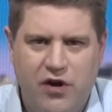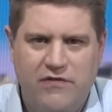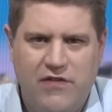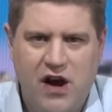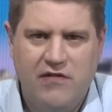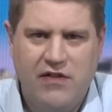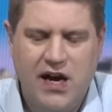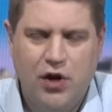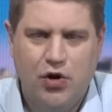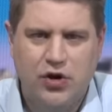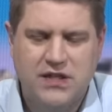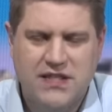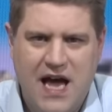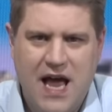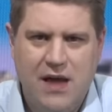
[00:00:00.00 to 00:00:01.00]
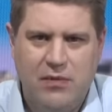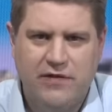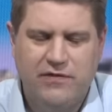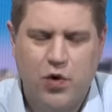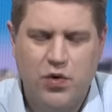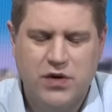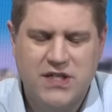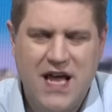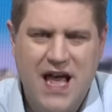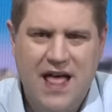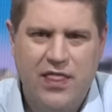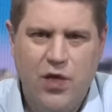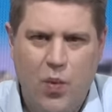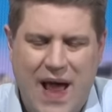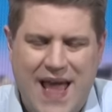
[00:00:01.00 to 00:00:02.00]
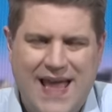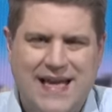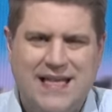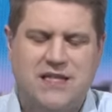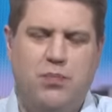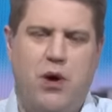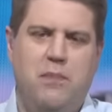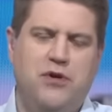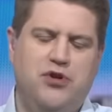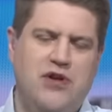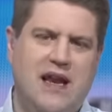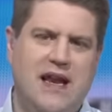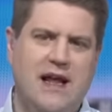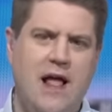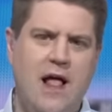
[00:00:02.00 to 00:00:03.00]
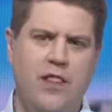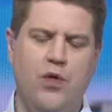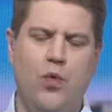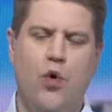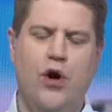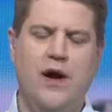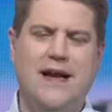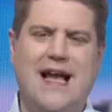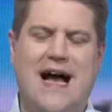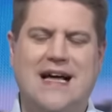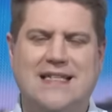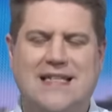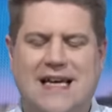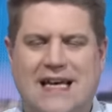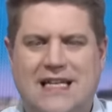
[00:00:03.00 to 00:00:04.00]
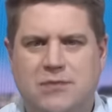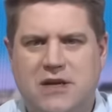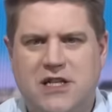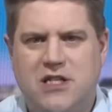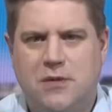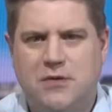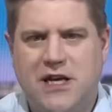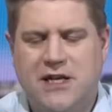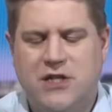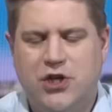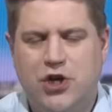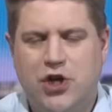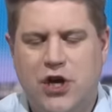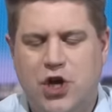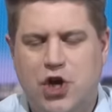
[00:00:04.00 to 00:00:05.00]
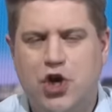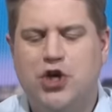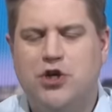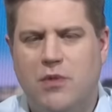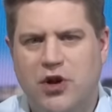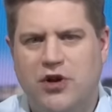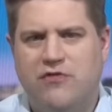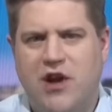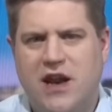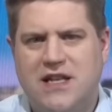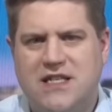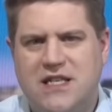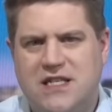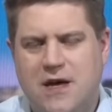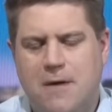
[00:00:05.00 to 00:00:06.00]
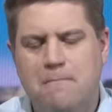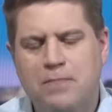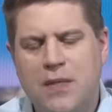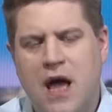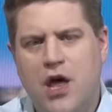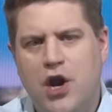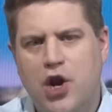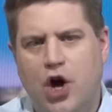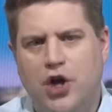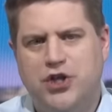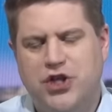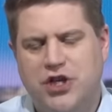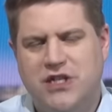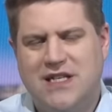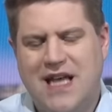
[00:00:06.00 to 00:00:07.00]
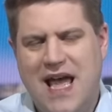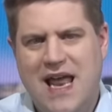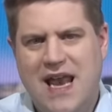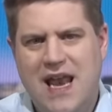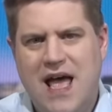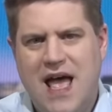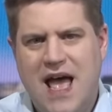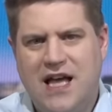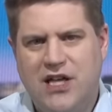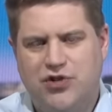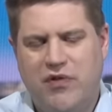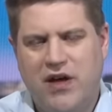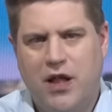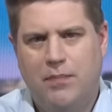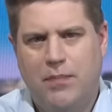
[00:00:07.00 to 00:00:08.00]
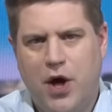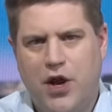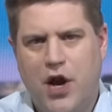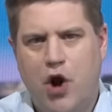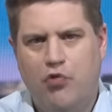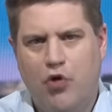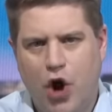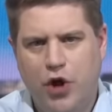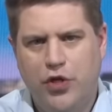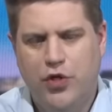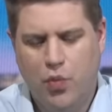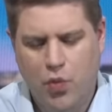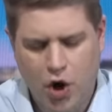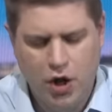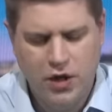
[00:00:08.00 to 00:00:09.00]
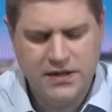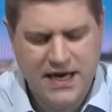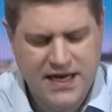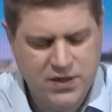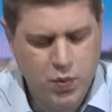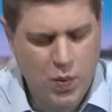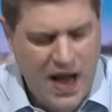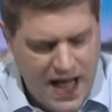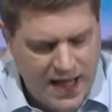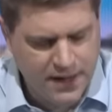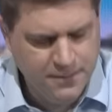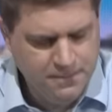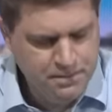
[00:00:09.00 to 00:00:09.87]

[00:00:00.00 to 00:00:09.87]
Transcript: for a very very long time, and of course the way he is perpetrating the war in Gaza has been subject to a huge amount of criticism, not just in Israel but around the world as well.